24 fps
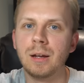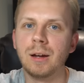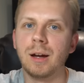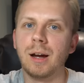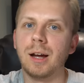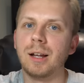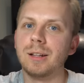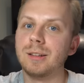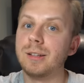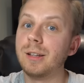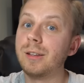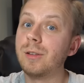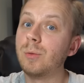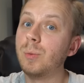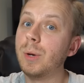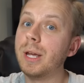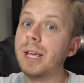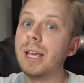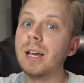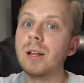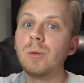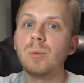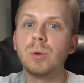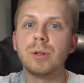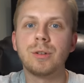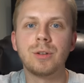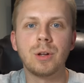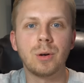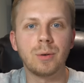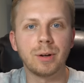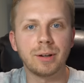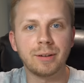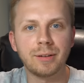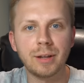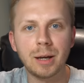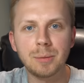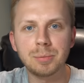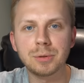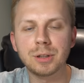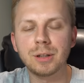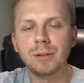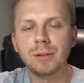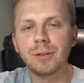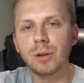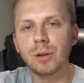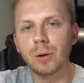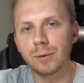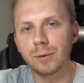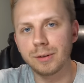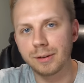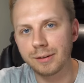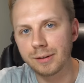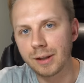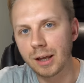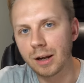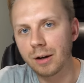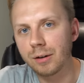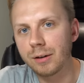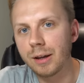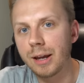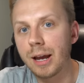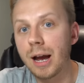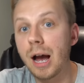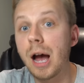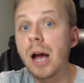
Uh, this weekend was no exception, so on Saturday